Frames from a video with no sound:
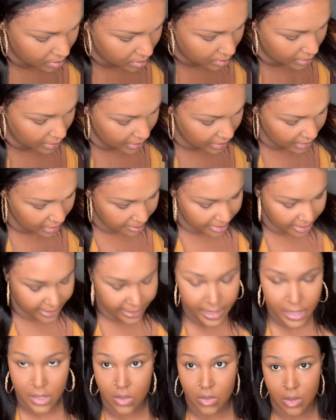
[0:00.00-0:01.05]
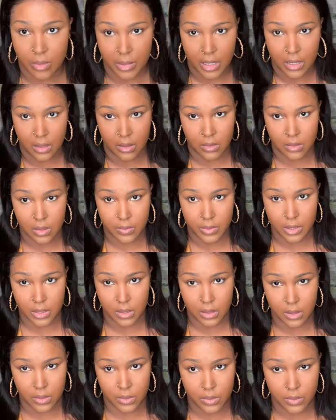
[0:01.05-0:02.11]
I think I'm gonna contour my nose with it
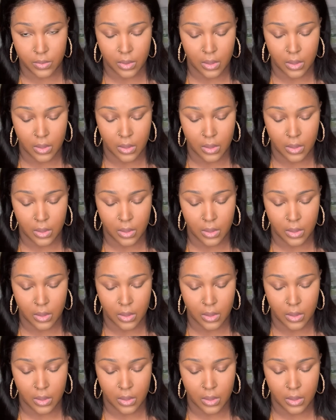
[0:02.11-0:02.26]
too.